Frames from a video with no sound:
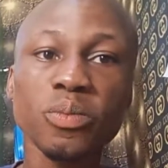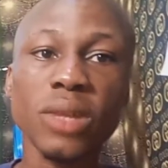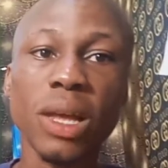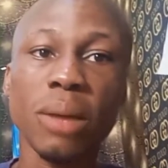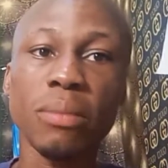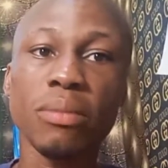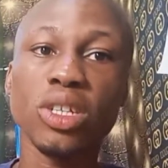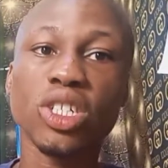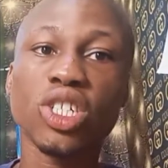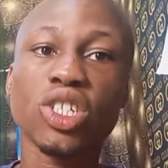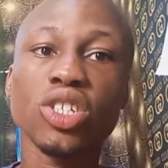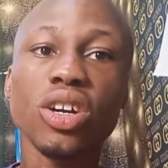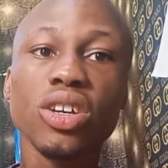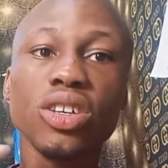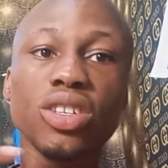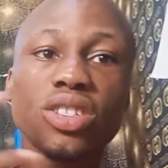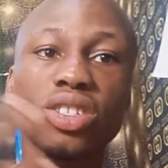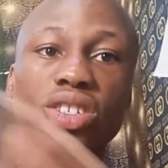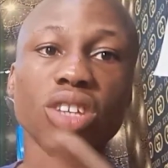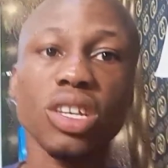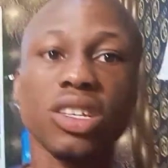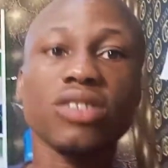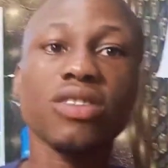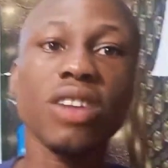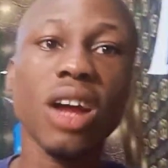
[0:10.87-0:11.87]
be sure you
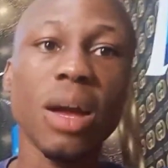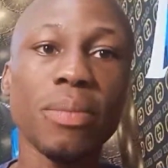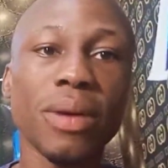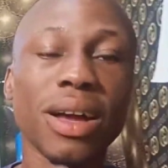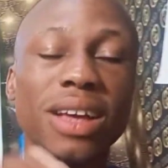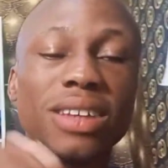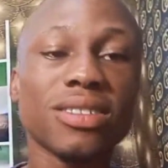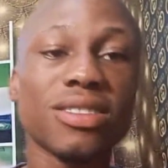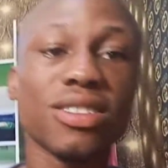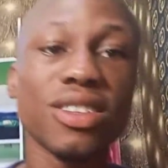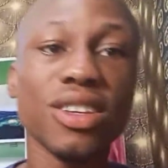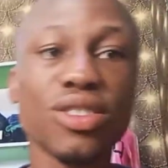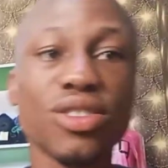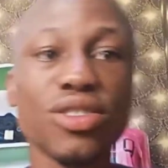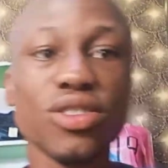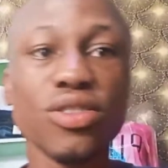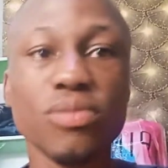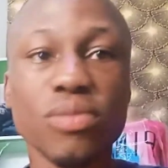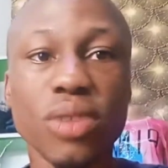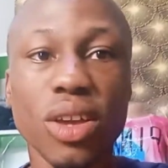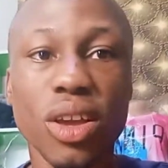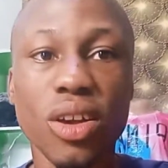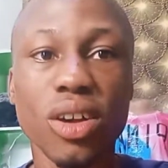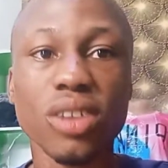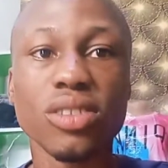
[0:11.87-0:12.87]
subscribe and stay tuned
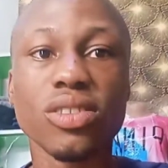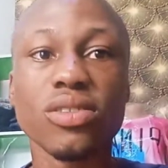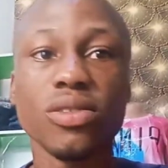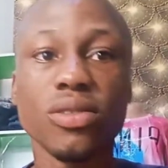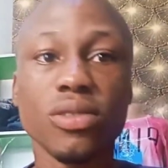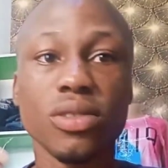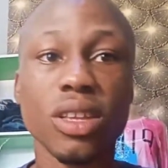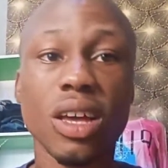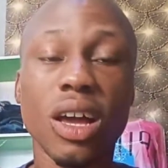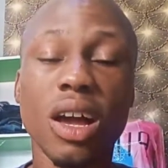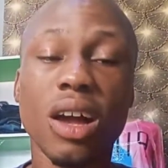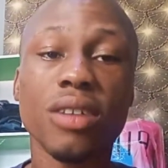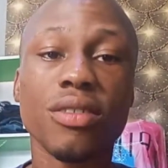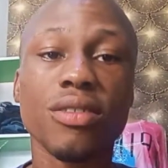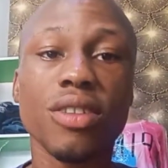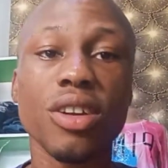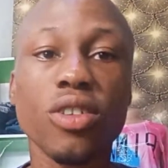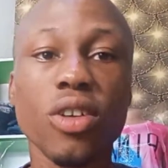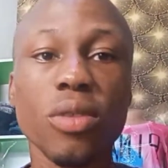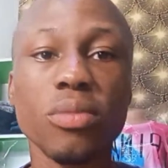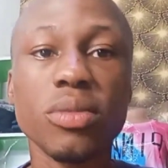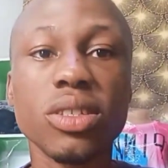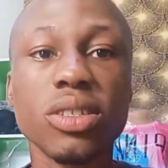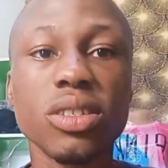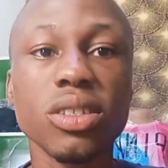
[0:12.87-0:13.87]
because there are great
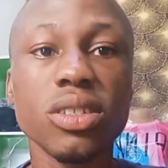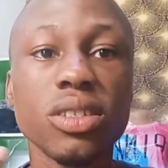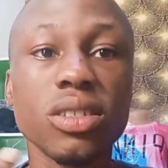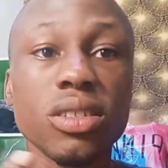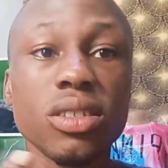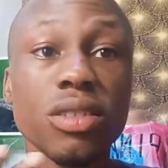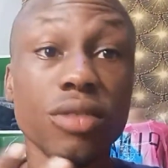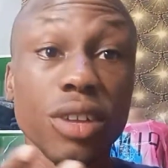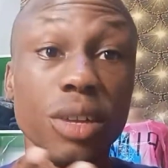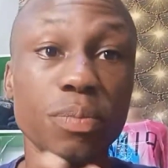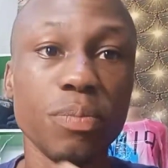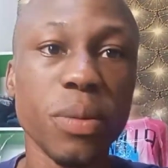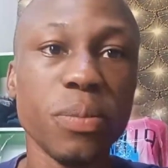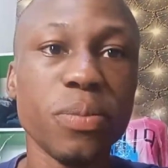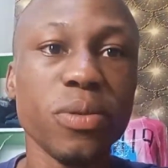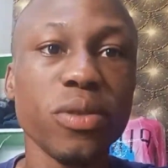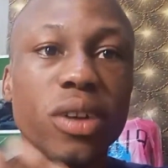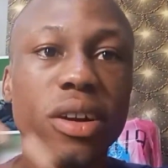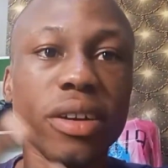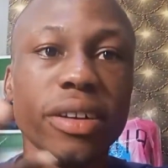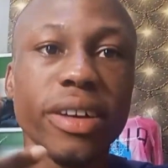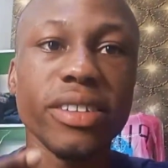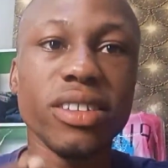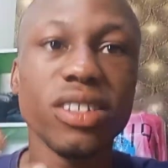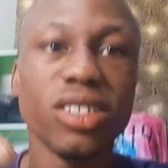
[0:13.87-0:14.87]
communities, great people
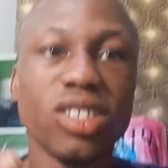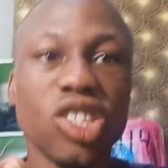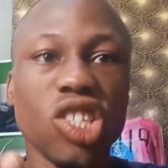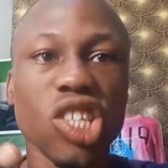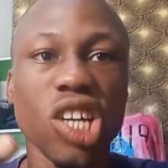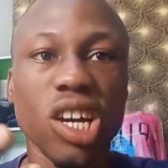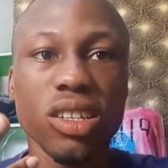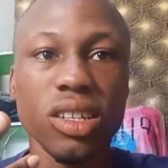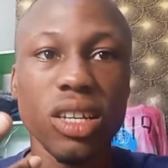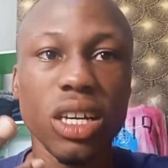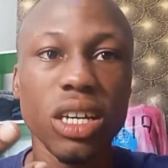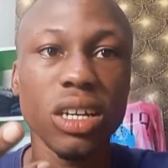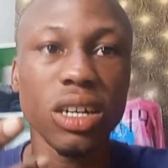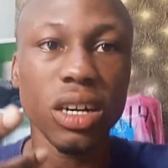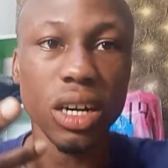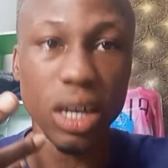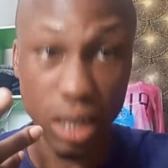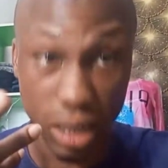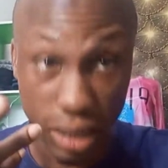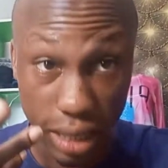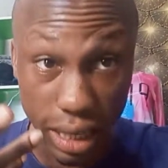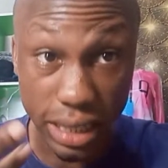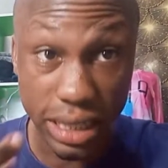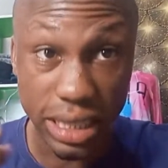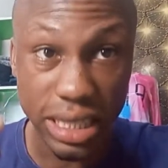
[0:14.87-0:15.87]
around this channel
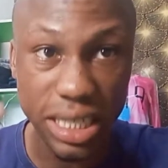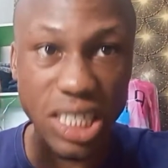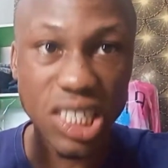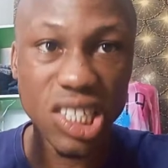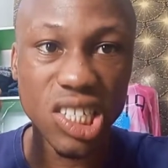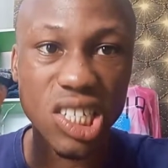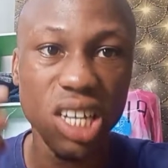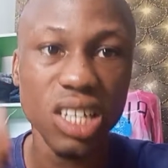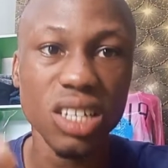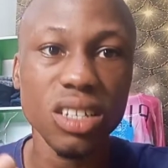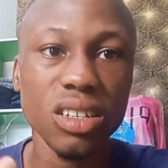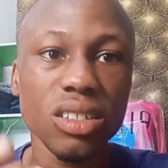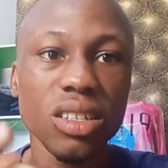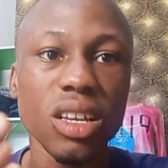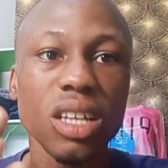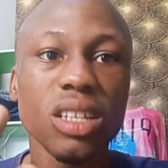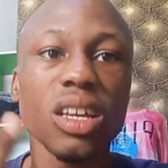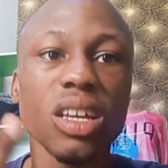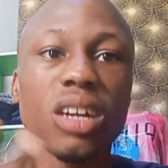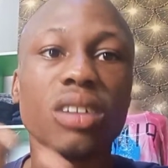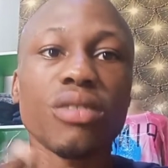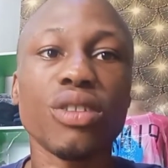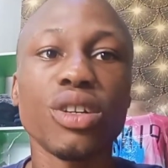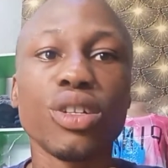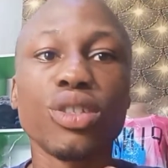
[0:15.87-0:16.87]
and this channel that
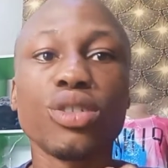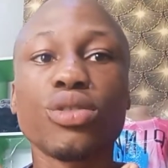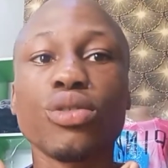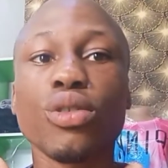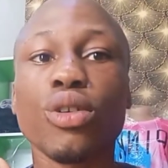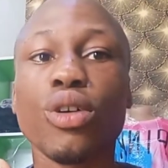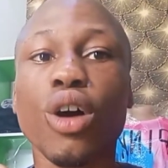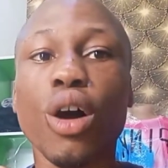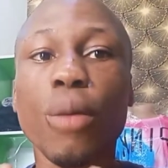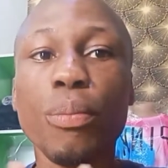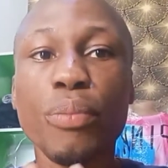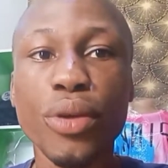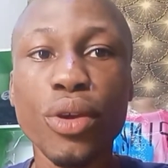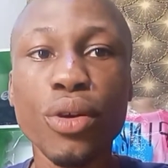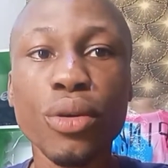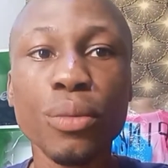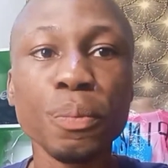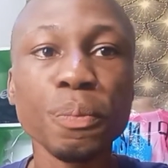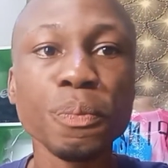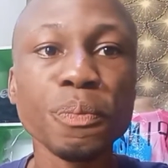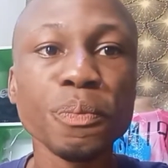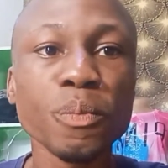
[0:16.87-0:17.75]
are ready to help you.